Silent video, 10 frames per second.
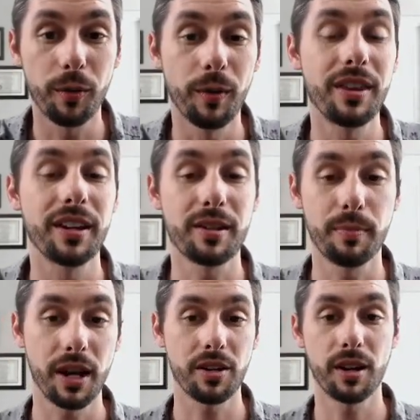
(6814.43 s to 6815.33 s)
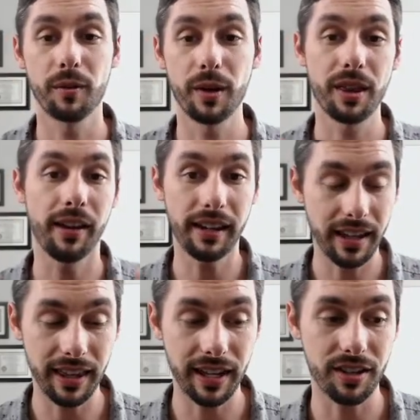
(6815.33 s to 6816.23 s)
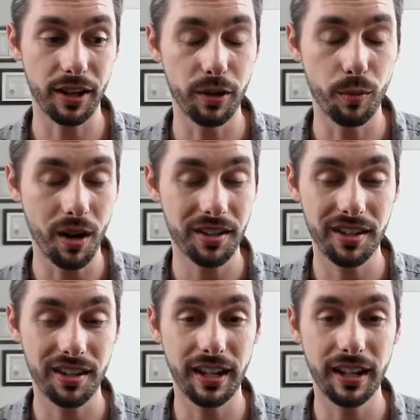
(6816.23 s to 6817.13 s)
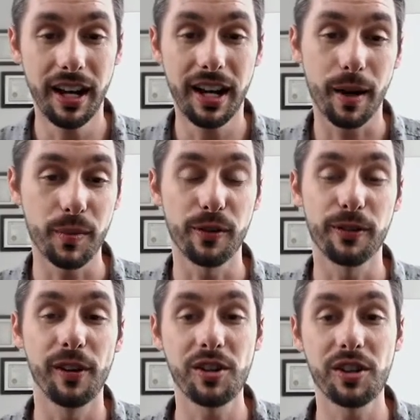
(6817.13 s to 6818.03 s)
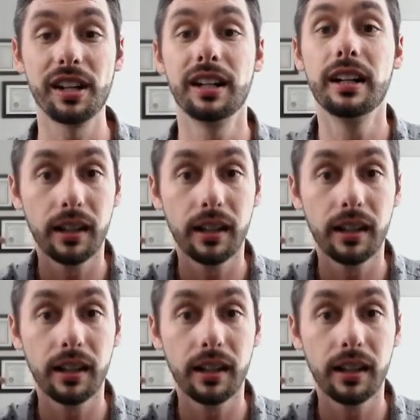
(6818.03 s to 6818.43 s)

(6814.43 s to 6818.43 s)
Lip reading: with expansion, with letting the things that you want to see come to fruition,